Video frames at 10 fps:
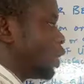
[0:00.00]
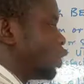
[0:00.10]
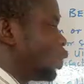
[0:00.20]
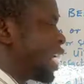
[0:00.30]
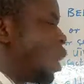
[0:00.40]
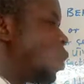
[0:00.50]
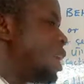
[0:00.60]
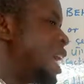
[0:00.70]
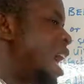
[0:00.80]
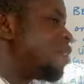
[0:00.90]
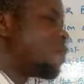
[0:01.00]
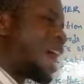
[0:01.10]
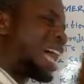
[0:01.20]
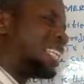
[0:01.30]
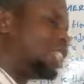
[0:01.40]
you can only have
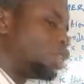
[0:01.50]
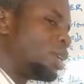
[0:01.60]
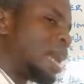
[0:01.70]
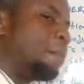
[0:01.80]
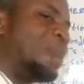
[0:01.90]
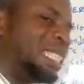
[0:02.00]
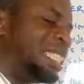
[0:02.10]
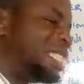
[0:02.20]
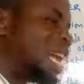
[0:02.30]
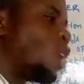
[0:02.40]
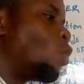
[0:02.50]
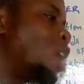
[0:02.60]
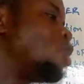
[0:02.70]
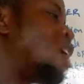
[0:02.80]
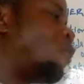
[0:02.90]
additional marginal
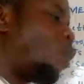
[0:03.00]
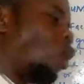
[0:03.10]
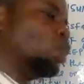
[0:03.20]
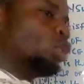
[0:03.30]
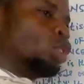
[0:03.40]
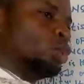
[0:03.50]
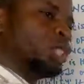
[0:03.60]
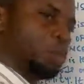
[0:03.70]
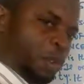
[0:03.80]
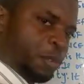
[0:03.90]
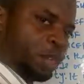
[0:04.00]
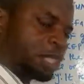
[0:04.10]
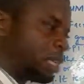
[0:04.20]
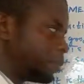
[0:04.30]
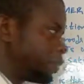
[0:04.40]
when you have consumed previously.